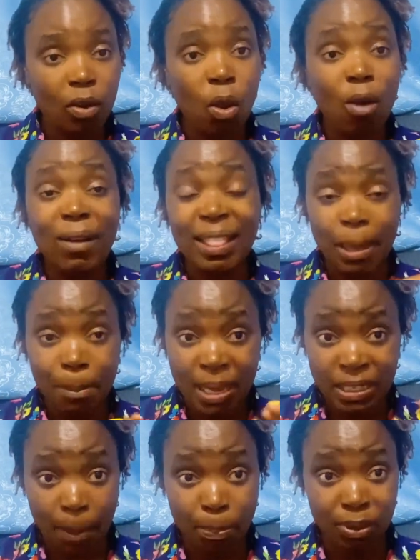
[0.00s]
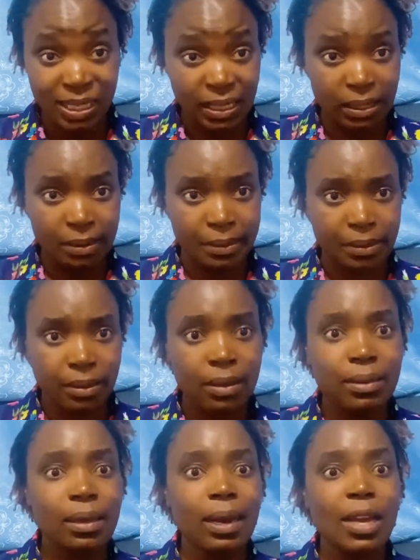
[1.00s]
over the meta policies
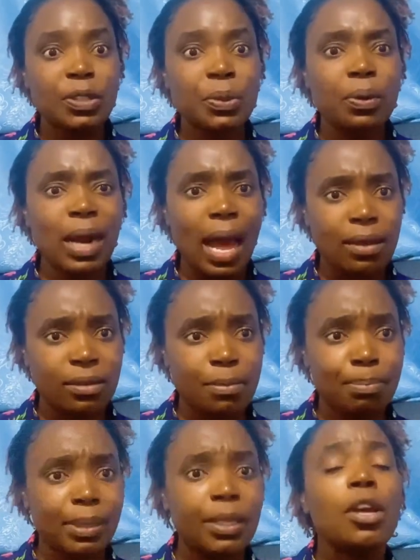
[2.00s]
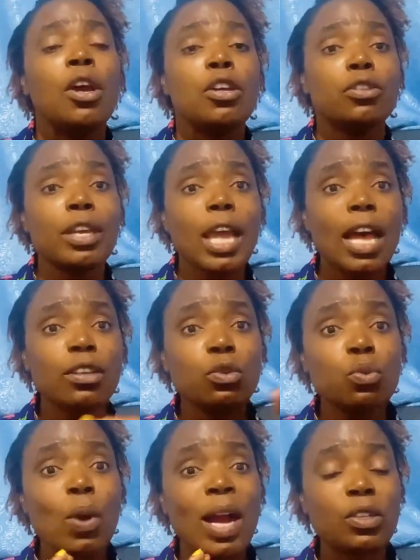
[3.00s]
in the National Assembly. So he has
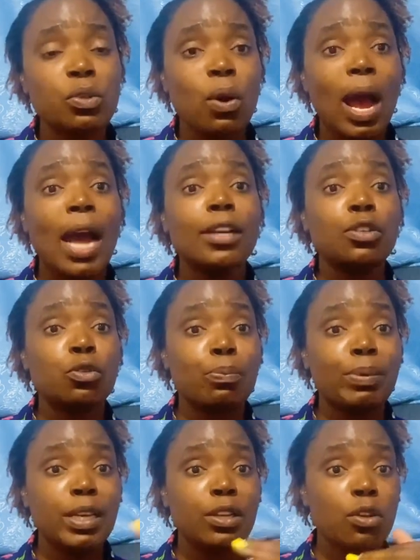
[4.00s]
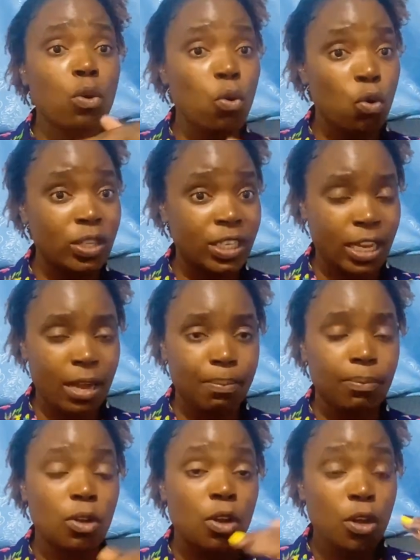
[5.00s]
to work so hard to bring
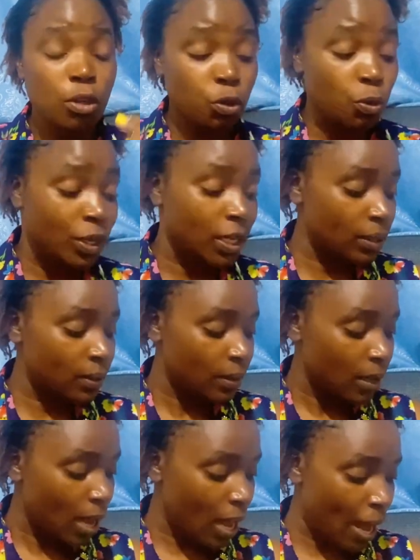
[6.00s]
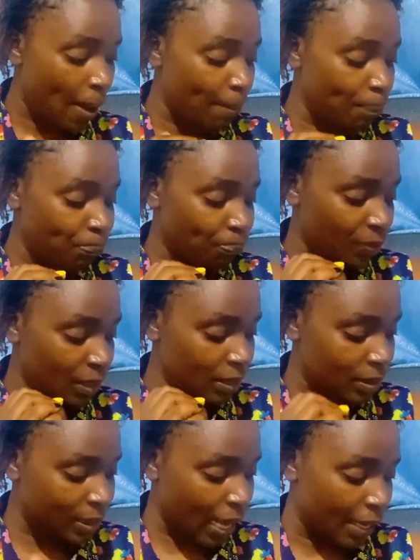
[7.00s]
ODM to his
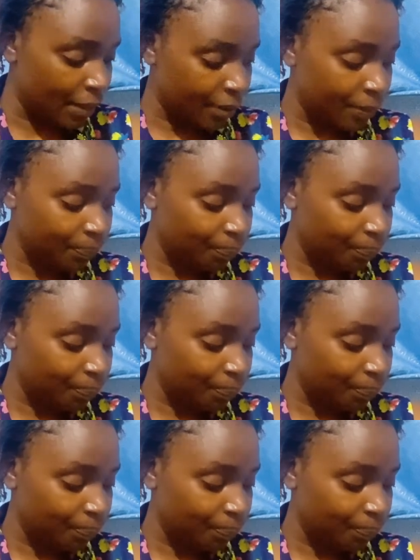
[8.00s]
side.